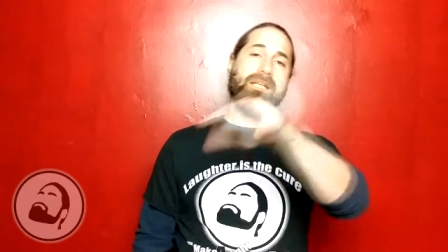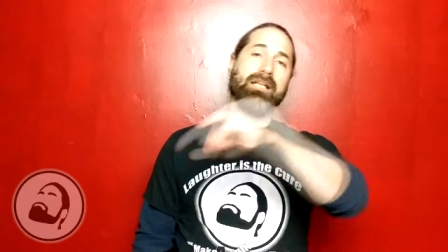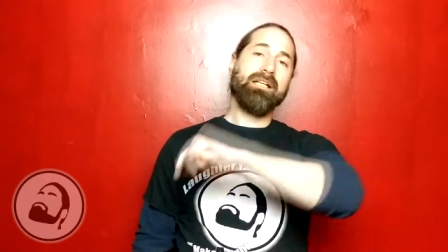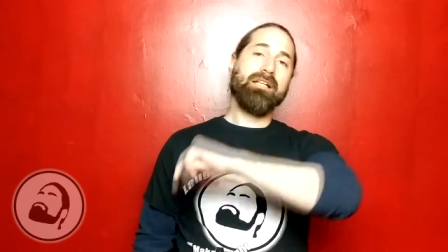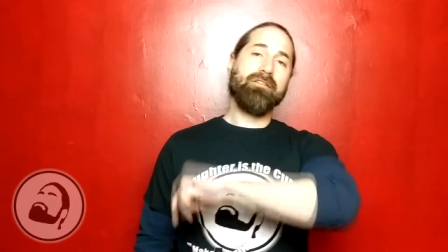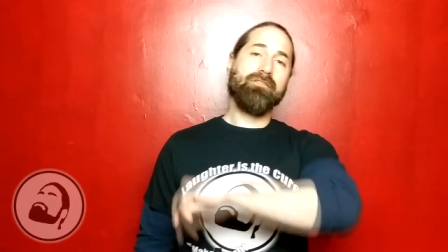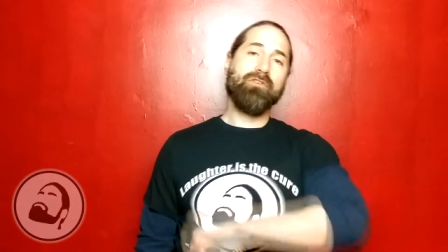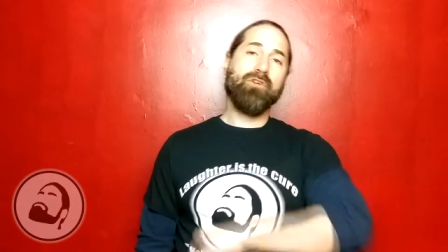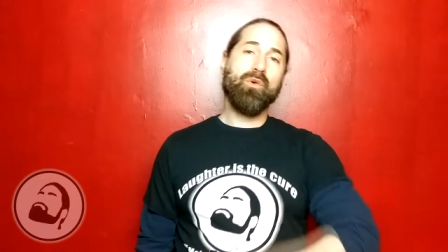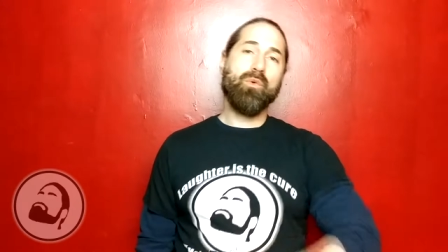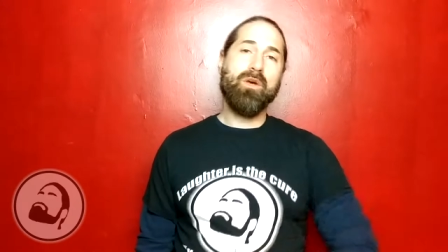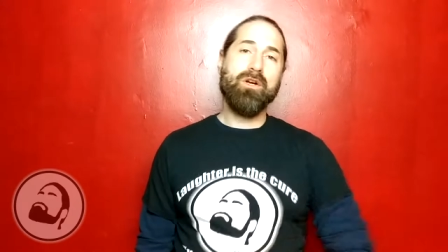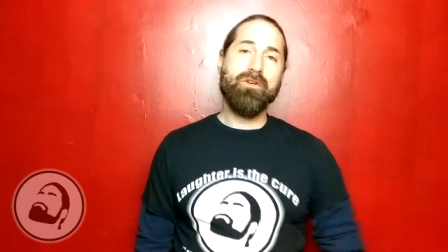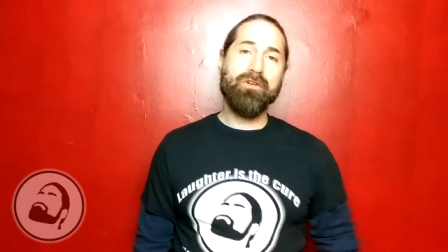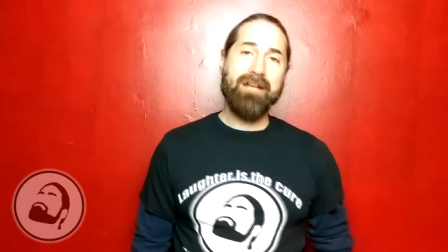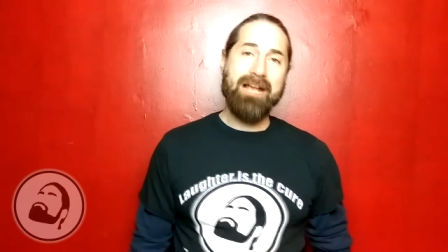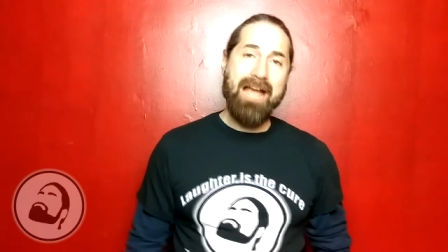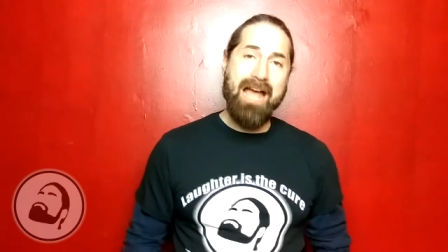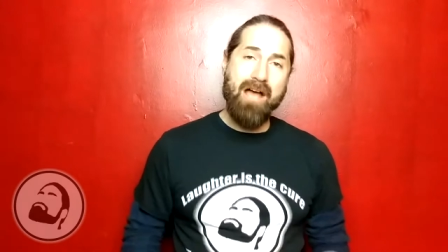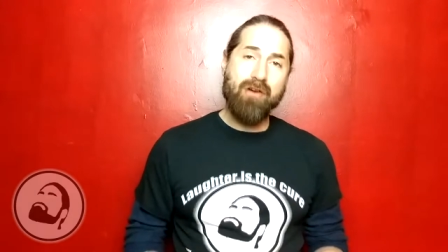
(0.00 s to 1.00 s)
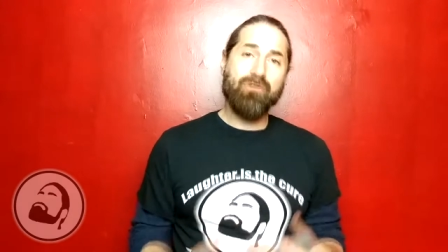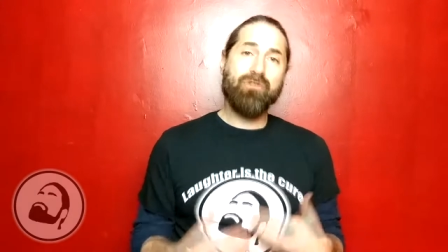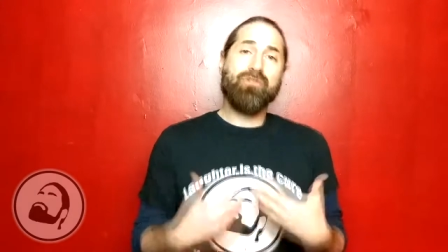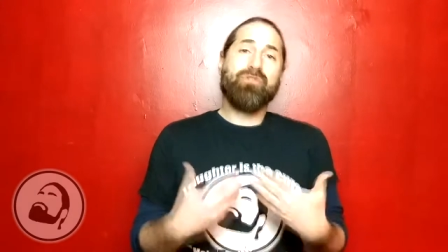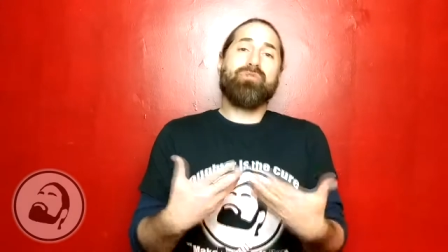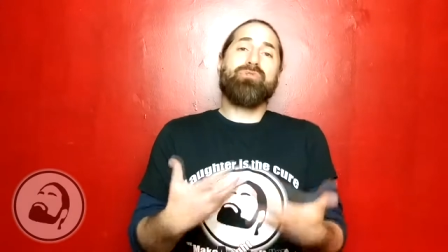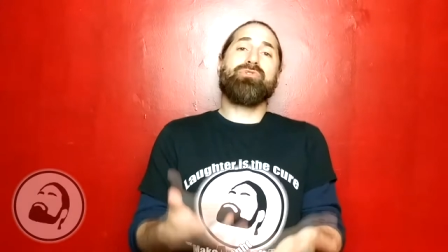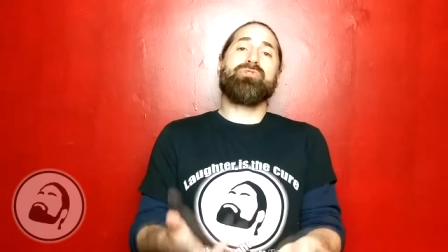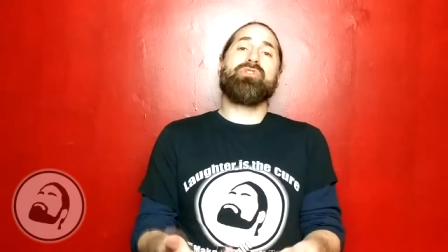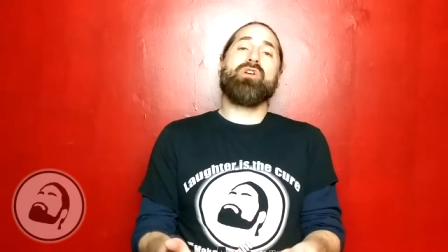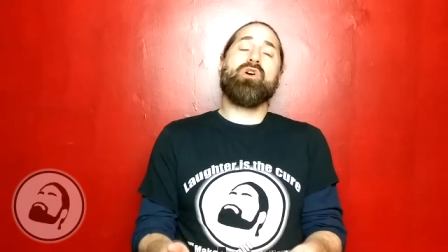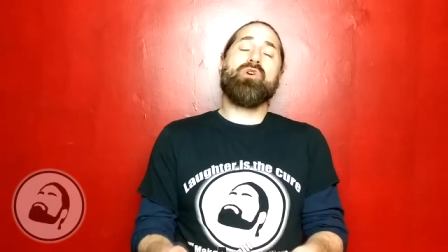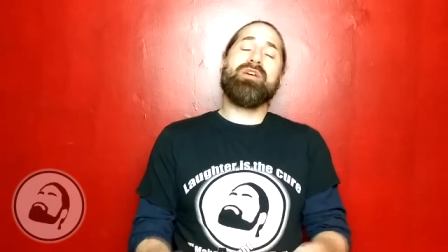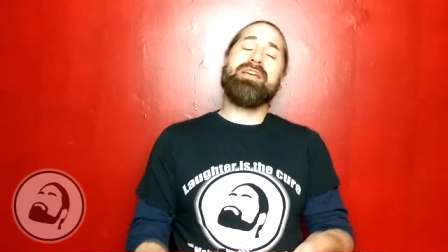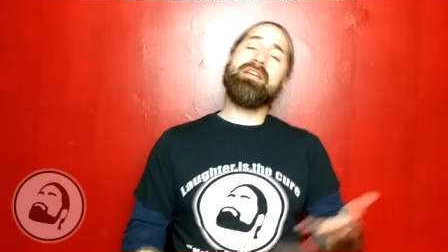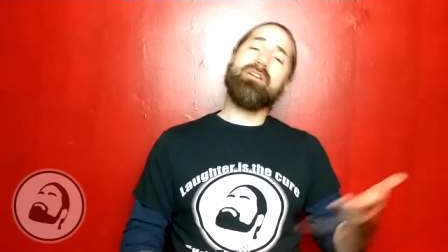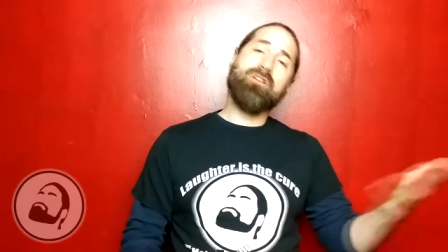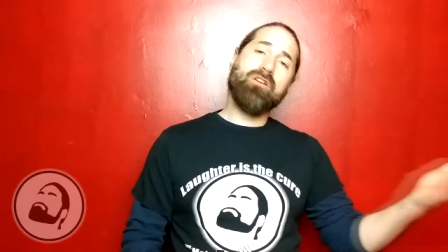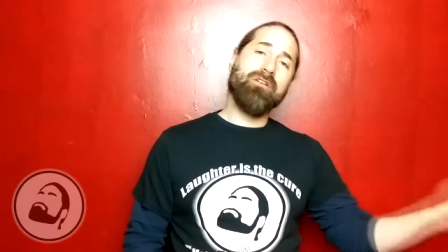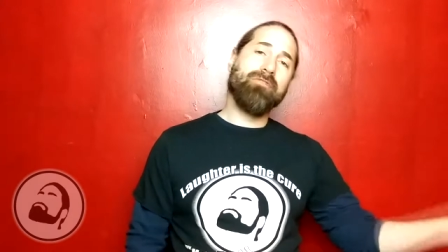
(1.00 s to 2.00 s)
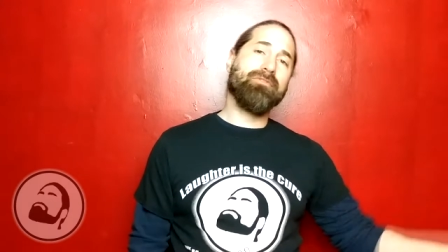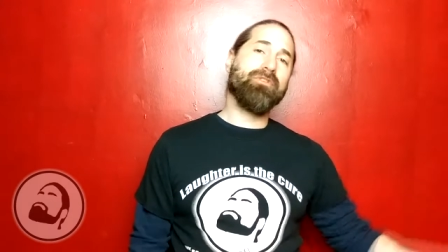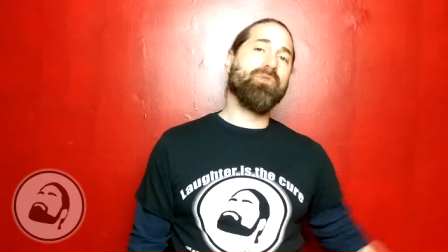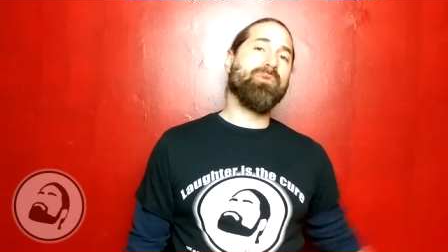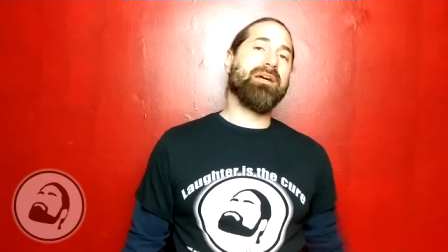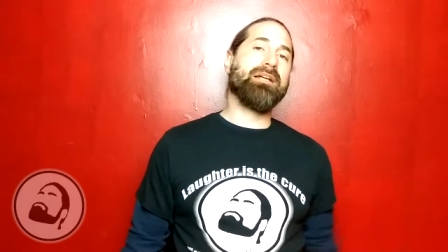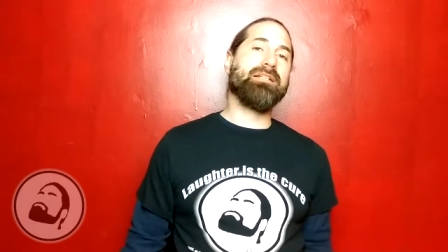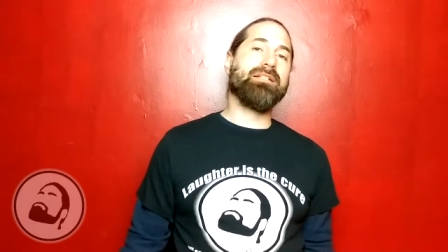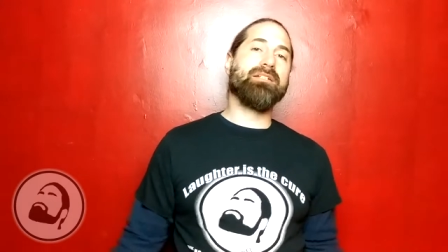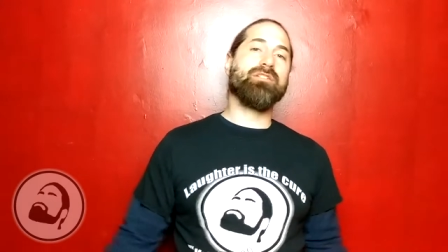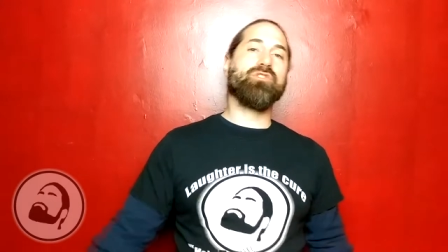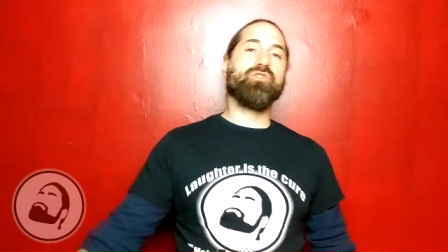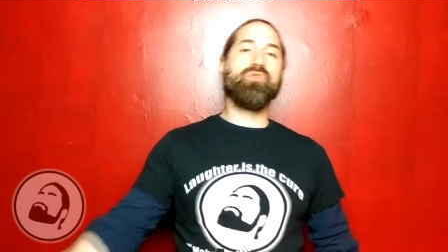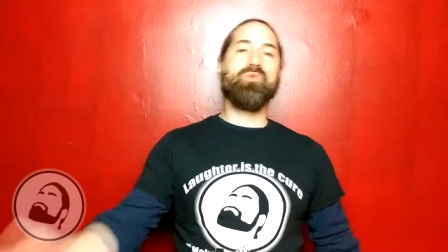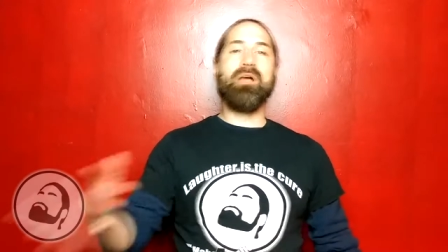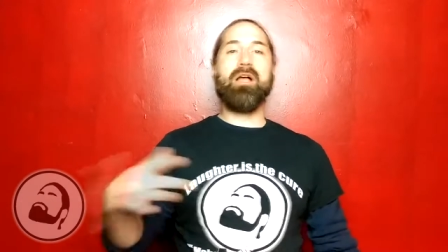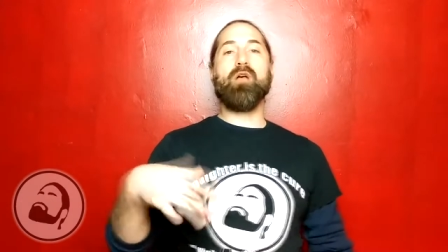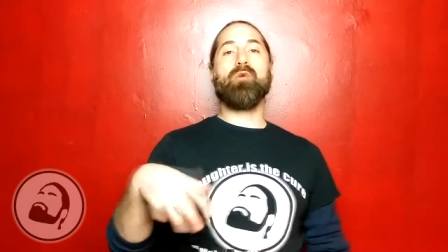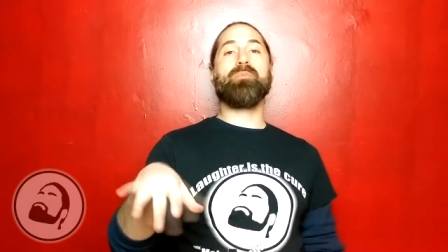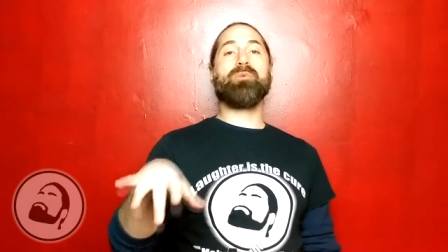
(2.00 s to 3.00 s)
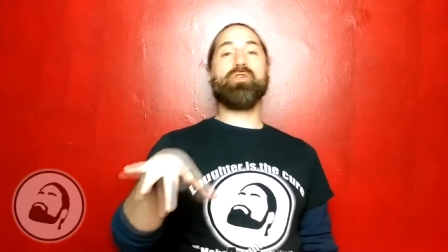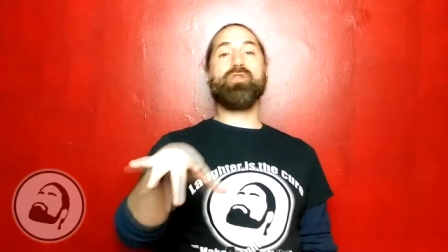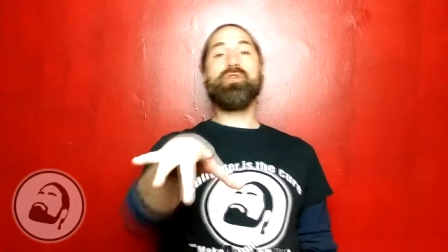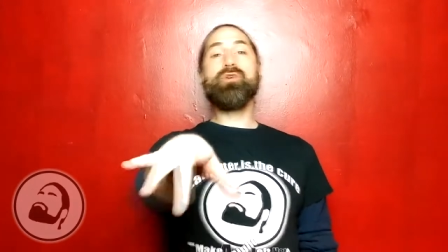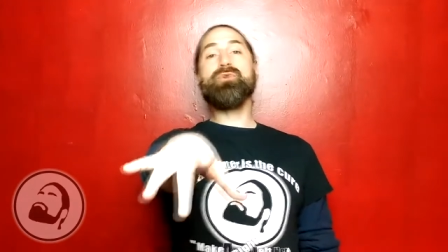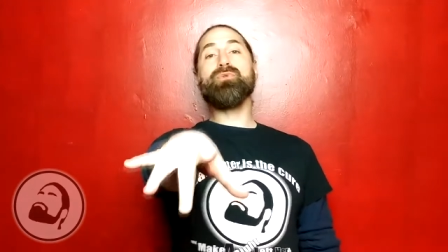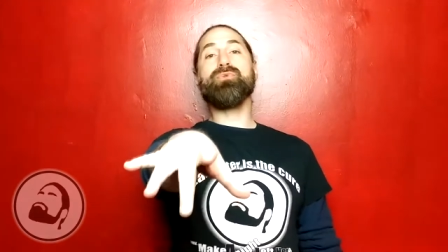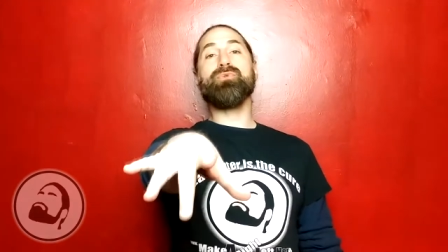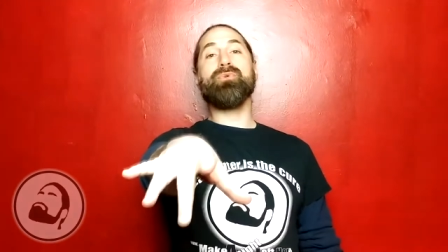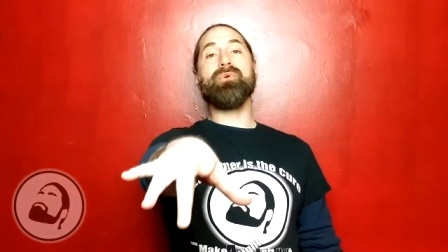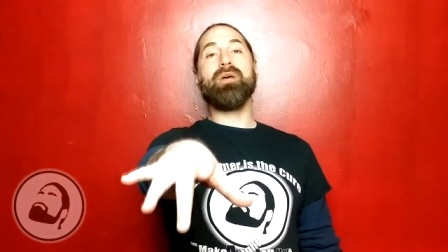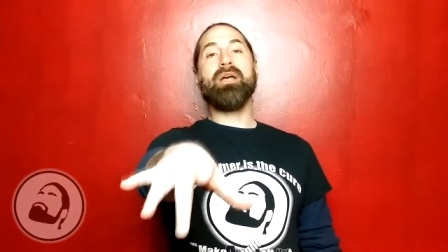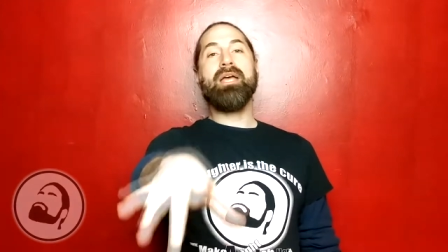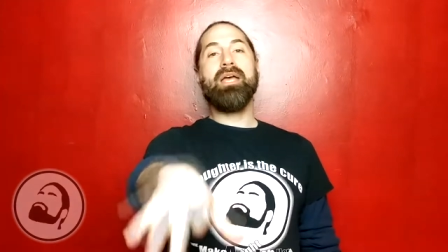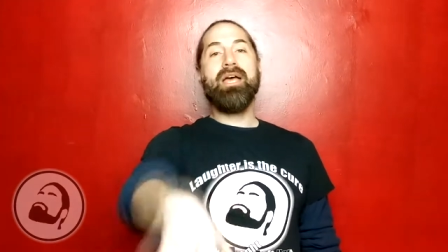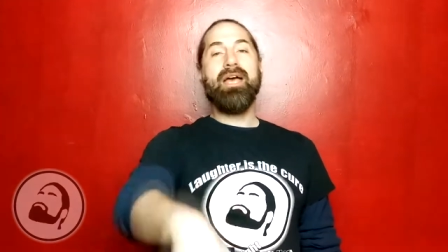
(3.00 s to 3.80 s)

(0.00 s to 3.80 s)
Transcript: And if you're wondering how to do so, here are a few ideas to help you.